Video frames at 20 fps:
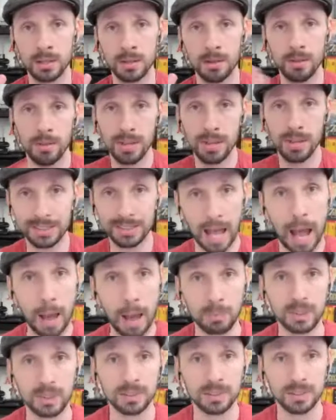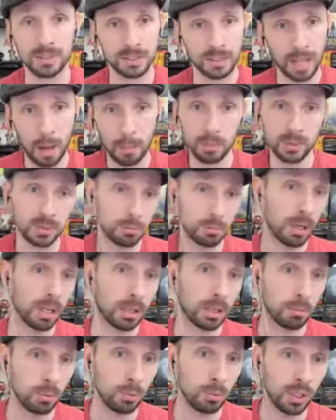this happens in my
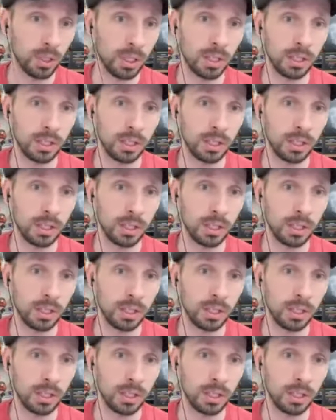community,